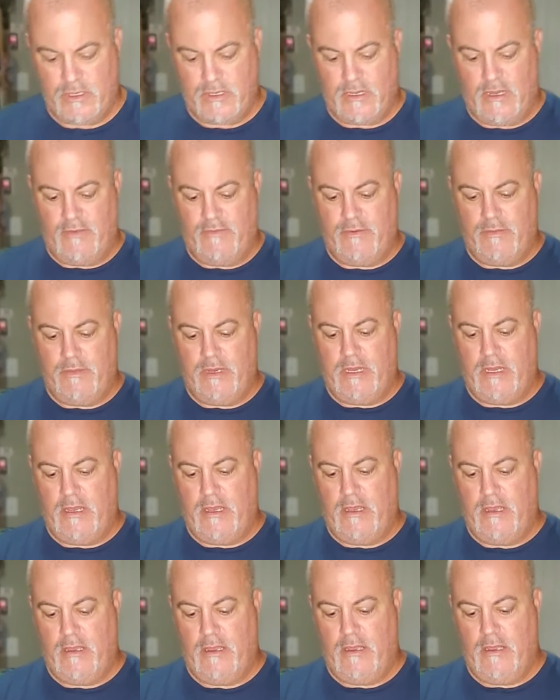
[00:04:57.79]
cover my
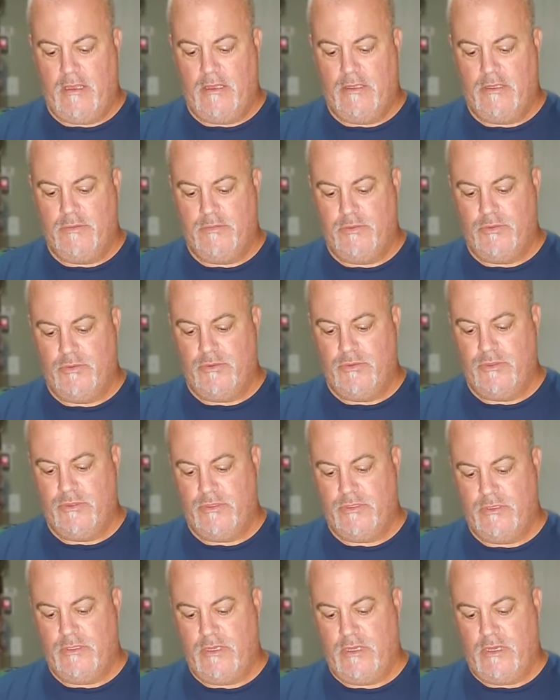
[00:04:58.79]

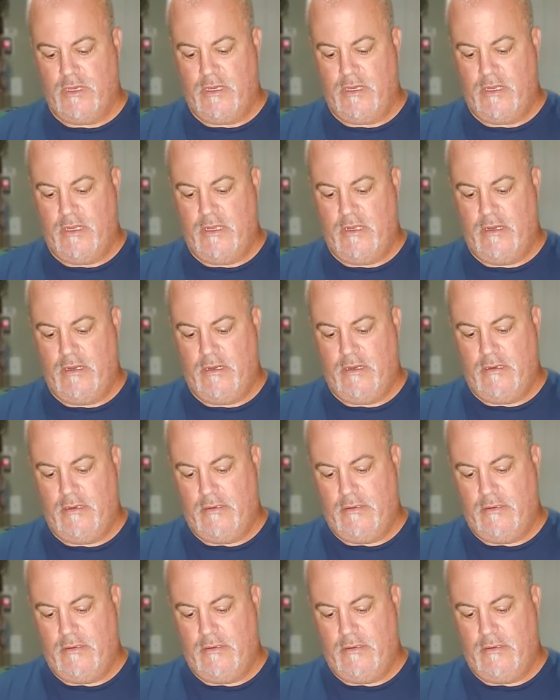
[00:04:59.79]
spools on here